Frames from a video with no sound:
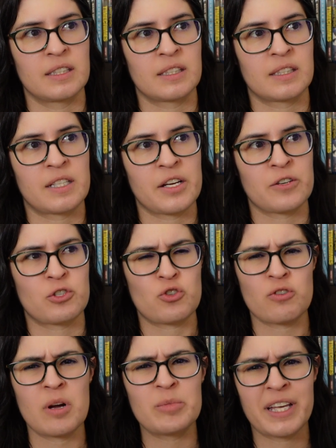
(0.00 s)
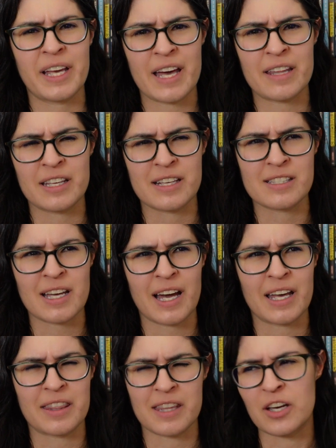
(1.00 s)
there's troubling ethics,
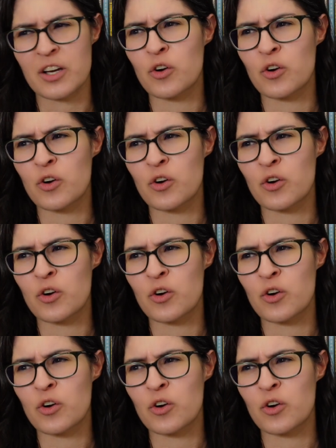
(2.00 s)
I think,